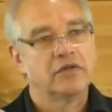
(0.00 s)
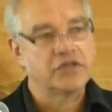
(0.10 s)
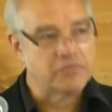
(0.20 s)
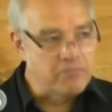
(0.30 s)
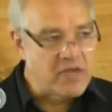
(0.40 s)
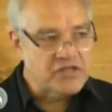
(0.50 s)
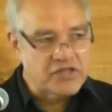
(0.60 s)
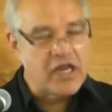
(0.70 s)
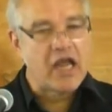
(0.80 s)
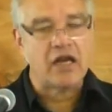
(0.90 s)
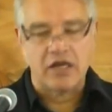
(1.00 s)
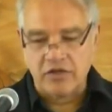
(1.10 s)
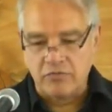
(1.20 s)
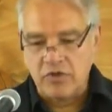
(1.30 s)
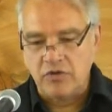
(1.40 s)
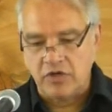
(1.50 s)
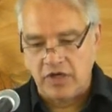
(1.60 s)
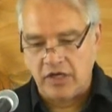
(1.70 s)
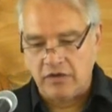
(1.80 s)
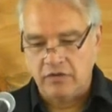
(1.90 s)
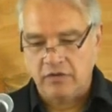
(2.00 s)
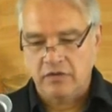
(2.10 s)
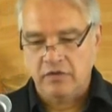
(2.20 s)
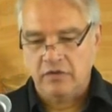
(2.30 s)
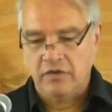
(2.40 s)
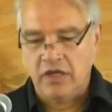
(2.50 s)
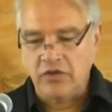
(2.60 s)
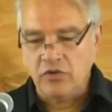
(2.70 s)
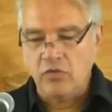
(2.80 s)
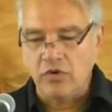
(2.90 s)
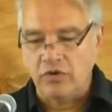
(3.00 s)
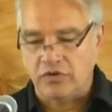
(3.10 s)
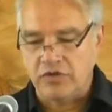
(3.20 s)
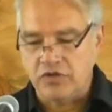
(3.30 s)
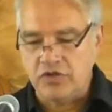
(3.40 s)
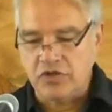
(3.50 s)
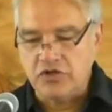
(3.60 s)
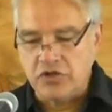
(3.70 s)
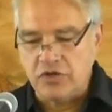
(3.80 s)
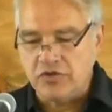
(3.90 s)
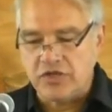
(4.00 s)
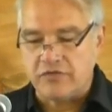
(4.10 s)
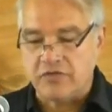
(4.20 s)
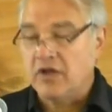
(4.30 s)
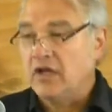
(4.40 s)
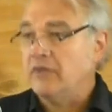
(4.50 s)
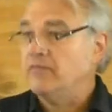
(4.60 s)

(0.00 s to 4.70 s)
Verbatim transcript: this messianic community in the world. The, the Jews have